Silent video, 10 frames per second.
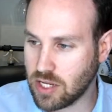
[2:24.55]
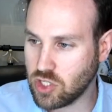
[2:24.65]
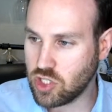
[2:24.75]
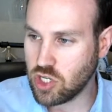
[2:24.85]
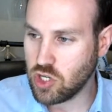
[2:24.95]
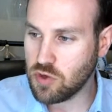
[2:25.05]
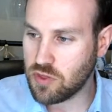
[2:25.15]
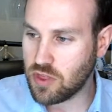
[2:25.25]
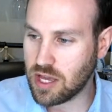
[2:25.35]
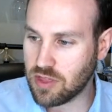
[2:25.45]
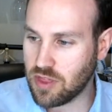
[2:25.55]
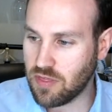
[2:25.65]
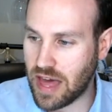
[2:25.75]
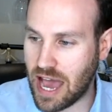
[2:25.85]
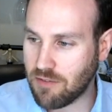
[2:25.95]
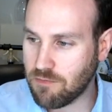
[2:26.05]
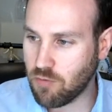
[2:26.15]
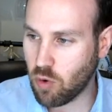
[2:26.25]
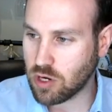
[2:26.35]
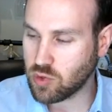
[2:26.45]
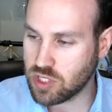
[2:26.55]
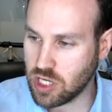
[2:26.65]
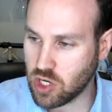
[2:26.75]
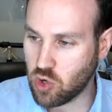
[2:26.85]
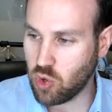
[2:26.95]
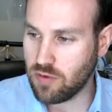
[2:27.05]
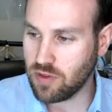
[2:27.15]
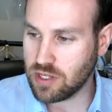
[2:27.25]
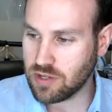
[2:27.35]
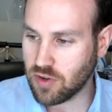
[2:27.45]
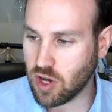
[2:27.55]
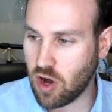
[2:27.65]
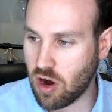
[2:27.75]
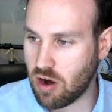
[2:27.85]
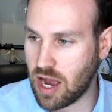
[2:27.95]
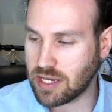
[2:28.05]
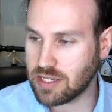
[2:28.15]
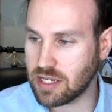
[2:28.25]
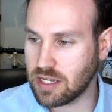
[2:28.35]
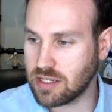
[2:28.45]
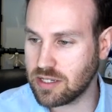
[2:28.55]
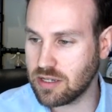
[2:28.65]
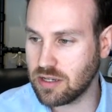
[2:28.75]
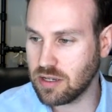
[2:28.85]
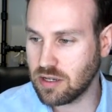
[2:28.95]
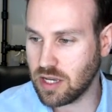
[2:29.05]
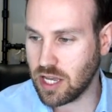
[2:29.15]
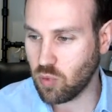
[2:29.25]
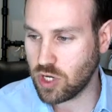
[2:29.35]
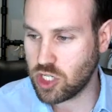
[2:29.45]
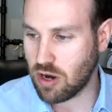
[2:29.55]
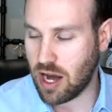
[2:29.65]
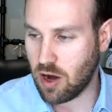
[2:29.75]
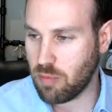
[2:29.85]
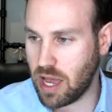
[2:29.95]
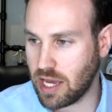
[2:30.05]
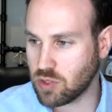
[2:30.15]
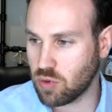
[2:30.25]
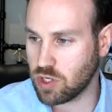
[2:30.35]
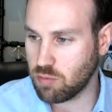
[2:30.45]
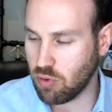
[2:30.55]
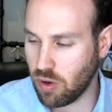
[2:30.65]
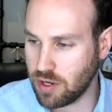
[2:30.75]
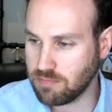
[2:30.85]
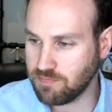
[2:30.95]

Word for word: Do you think that that force was the equivalent of a car accident in which your airbags were deployed?